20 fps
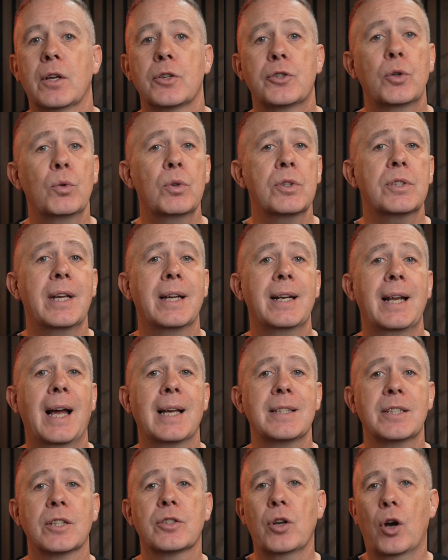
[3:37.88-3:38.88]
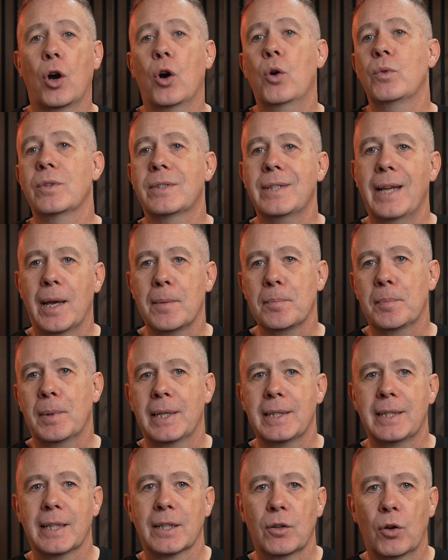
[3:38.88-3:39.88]
Toolset has its own
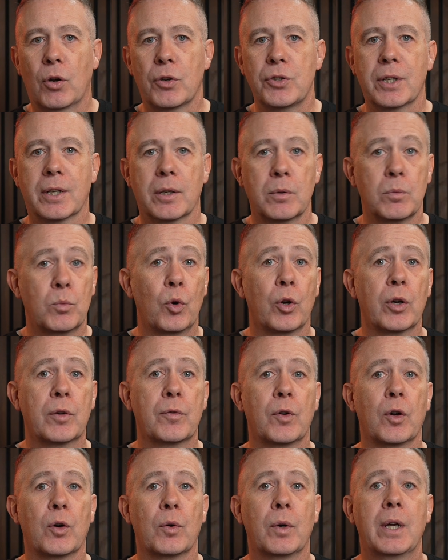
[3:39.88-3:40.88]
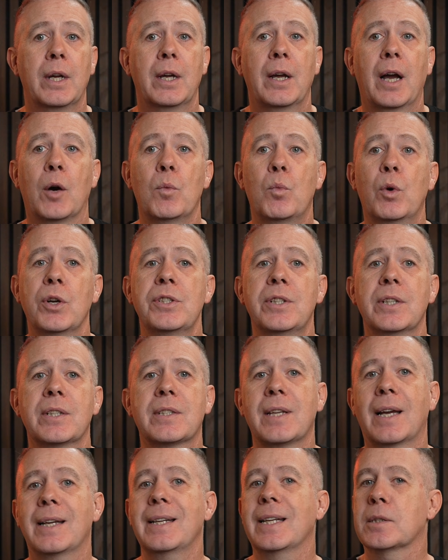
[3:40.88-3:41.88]
templating logic and workflow, and once your
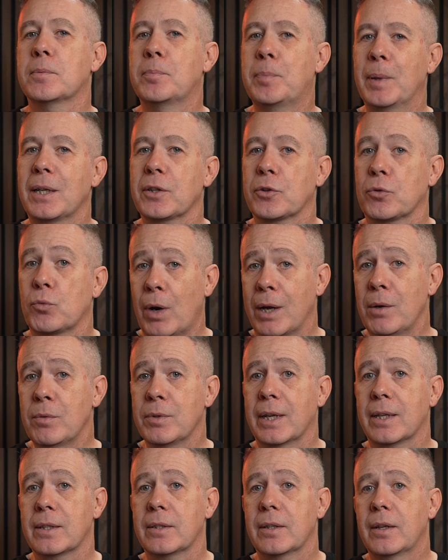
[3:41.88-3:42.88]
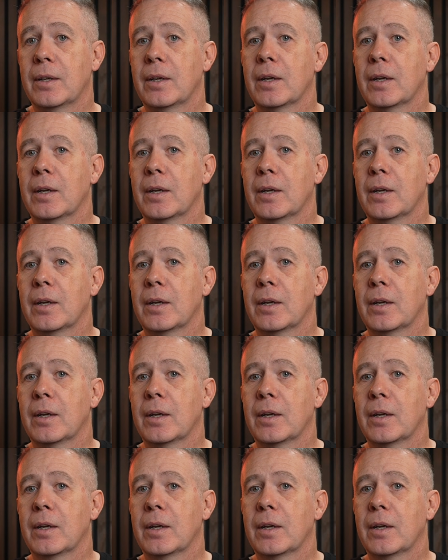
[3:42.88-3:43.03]
site is built around it,